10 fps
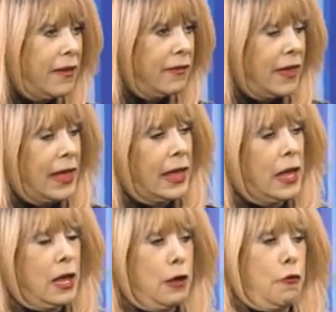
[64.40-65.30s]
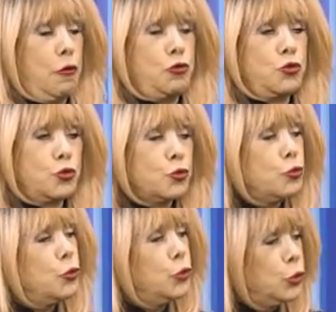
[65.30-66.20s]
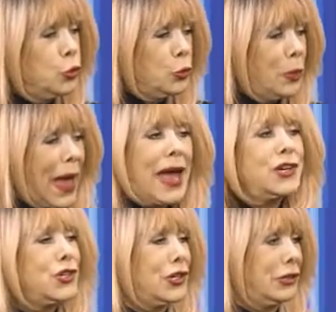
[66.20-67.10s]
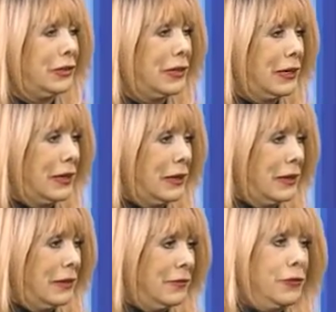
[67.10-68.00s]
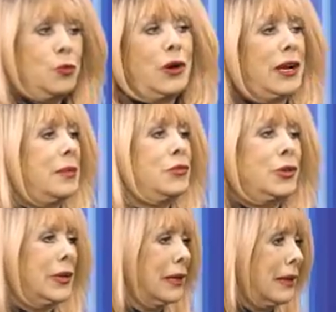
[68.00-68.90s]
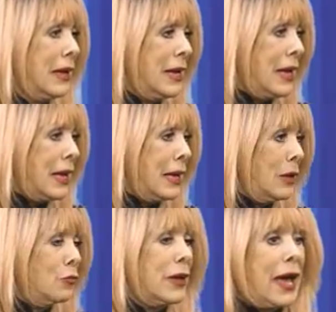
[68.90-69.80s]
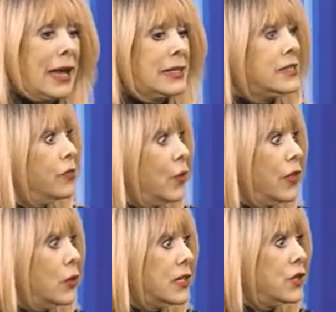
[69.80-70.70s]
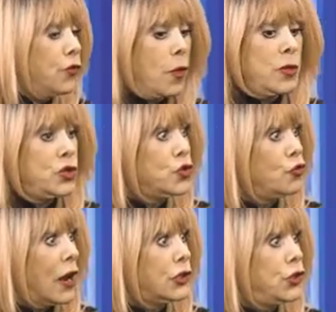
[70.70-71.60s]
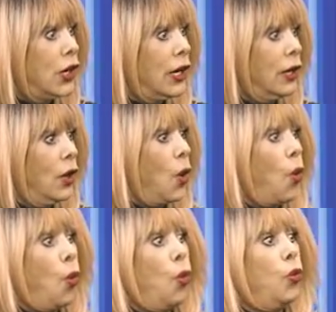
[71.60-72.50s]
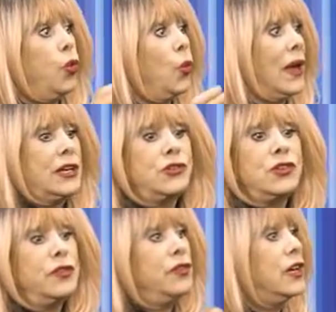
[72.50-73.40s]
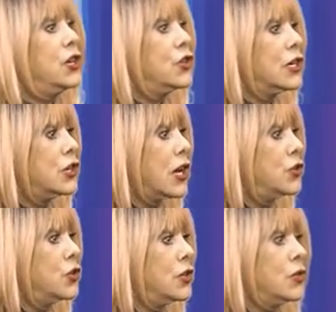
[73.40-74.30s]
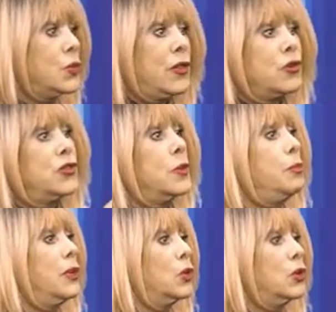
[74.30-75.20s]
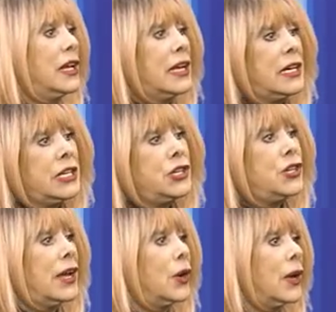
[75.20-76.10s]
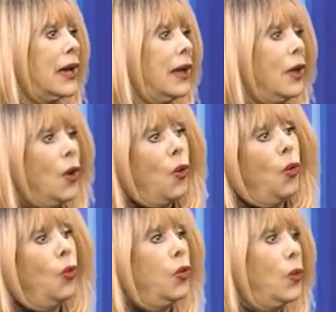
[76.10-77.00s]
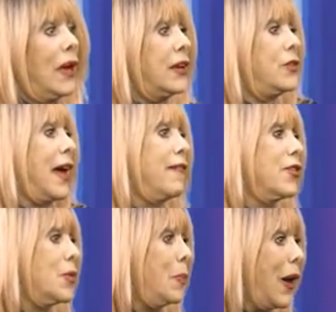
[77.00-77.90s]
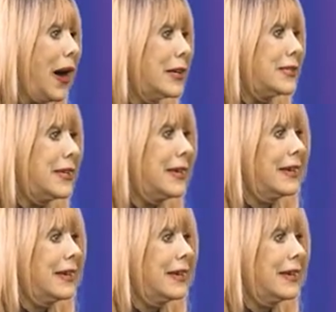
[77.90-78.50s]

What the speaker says: a true passion for what I'm doing. Regardless of whether it's from the structure all the way to the finishing touches, whether it's a building, an interior, all the way to having the party.